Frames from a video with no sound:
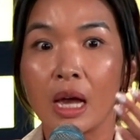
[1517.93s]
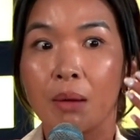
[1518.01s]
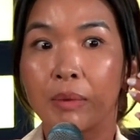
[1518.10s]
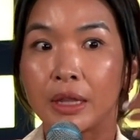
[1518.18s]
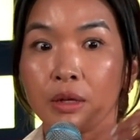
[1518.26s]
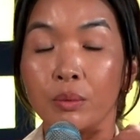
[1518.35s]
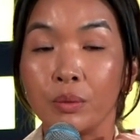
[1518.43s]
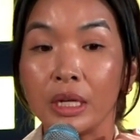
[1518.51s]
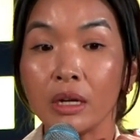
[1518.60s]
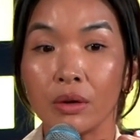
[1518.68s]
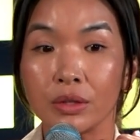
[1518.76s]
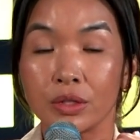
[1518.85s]
But I think we
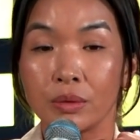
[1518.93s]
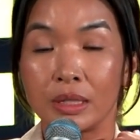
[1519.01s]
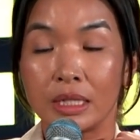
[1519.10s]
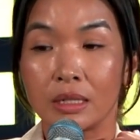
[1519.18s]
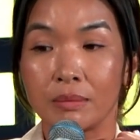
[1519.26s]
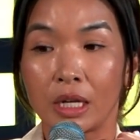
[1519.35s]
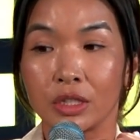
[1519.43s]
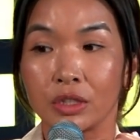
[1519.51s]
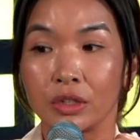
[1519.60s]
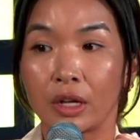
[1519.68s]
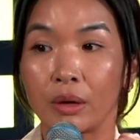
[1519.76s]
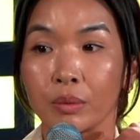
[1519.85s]
also need to make sure
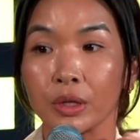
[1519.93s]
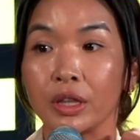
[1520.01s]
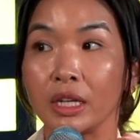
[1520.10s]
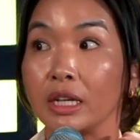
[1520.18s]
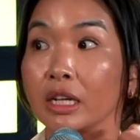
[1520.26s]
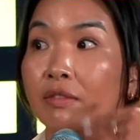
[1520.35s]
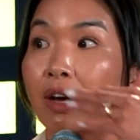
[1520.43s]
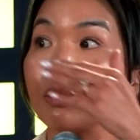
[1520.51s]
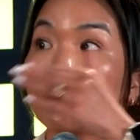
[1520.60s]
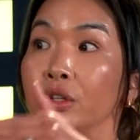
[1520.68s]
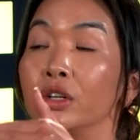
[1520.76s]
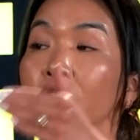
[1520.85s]
that we're thinking of how
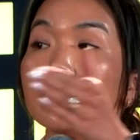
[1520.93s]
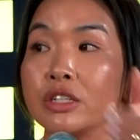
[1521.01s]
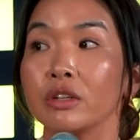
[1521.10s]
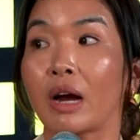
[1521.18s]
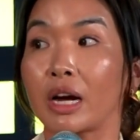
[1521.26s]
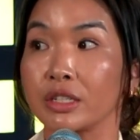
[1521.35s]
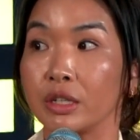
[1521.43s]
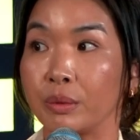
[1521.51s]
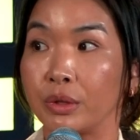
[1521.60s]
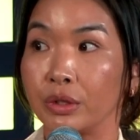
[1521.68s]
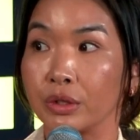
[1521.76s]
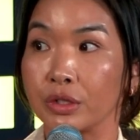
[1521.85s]
you're interacting
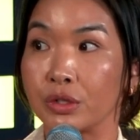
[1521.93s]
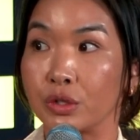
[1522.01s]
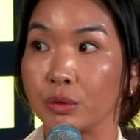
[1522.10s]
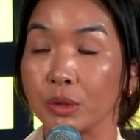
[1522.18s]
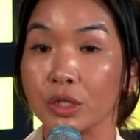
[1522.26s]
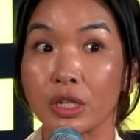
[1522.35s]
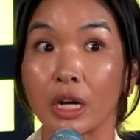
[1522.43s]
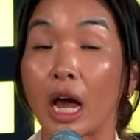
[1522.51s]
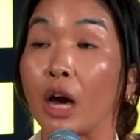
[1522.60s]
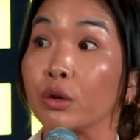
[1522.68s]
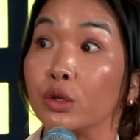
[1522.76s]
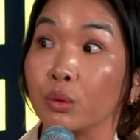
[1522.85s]
with your consumers and
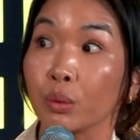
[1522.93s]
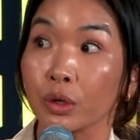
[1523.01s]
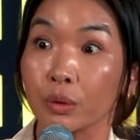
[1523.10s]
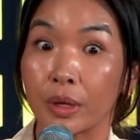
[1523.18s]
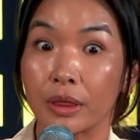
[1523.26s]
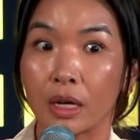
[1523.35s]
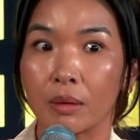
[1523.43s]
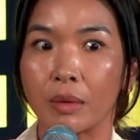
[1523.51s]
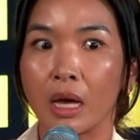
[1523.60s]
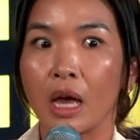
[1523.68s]
how you work with them